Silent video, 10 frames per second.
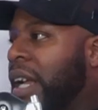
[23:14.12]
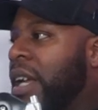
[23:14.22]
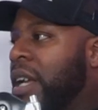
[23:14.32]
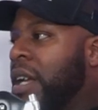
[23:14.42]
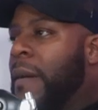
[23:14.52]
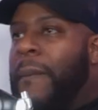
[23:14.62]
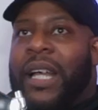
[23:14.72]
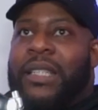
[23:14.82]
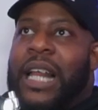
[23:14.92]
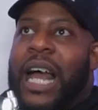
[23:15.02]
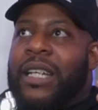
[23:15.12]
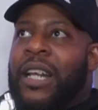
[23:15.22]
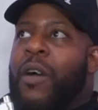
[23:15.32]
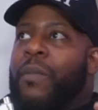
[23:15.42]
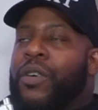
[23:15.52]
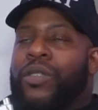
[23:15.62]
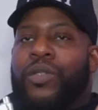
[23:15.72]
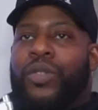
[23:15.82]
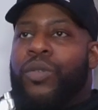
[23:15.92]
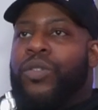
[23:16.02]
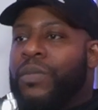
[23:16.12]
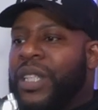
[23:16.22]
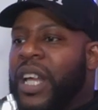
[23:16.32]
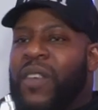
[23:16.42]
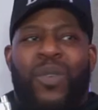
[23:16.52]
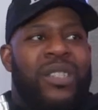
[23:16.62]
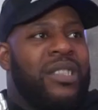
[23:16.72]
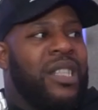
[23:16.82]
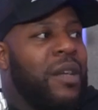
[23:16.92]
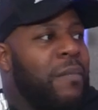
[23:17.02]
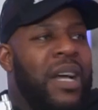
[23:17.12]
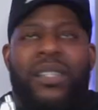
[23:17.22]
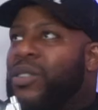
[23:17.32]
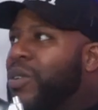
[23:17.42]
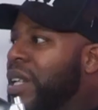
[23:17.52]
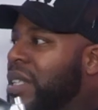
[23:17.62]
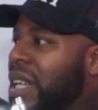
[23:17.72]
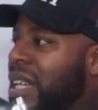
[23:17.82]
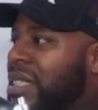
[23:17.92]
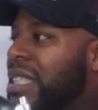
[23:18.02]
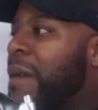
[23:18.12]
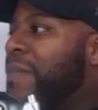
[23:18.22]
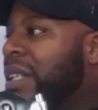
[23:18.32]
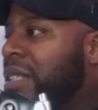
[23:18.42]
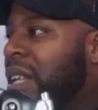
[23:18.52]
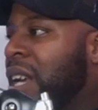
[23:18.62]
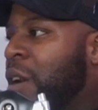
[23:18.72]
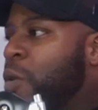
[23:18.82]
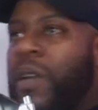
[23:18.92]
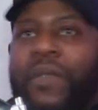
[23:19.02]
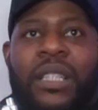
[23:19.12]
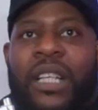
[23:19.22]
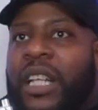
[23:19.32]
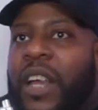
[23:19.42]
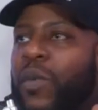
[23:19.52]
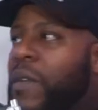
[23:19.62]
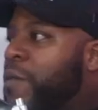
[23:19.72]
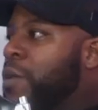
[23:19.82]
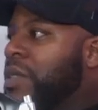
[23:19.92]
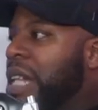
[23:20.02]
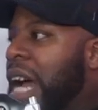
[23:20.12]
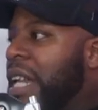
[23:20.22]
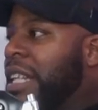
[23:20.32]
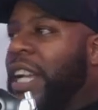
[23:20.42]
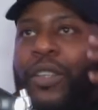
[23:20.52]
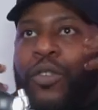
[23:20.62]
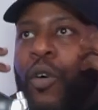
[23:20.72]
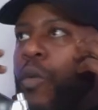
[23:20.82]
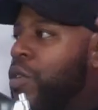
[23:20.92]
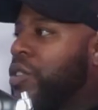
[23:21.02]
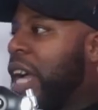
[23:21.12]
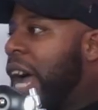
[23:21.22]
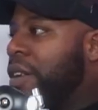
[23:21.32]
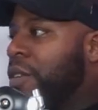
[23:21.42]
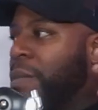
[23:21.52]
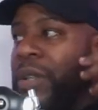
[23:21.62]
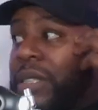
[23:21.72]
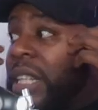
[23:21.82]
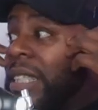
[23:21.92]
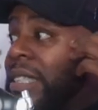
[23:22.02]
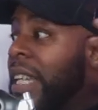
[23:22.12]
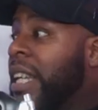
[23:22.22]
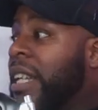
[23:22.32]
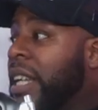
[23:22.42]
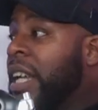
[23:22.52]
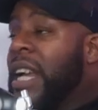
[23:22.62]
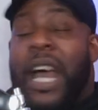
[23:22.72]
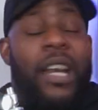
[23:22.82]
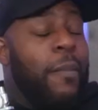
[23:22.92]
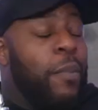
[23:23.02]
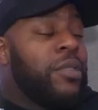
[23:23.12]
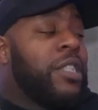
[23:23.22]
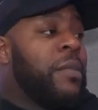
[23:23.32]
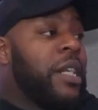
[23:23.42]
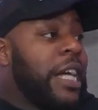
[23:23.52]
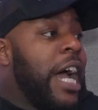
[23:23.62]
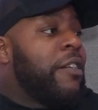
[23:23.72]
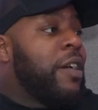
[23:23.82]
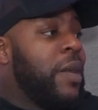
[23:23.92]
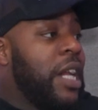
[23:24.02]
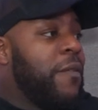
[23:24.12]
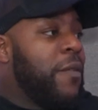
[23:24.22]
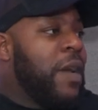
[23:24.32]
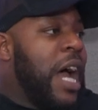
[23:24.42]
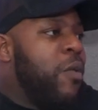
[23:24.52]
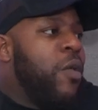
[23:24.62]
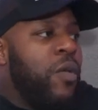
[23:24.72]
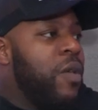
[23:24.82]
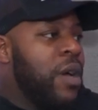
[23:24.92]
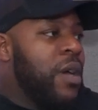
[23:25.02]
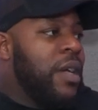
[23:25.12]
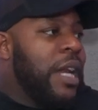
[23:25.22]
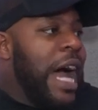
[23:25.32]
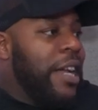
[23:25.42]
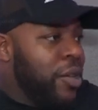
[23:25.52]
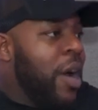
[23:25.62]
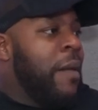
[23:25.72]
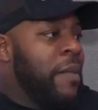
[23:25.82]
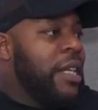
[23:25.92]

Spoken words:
there. But it's like now, because of social media, everyone's seeing man doing this, stabbings. All of a sudden, everyone feels like they know what's going on because they're seeing it. And it puts them in a category where they feel like, well, like, you know what I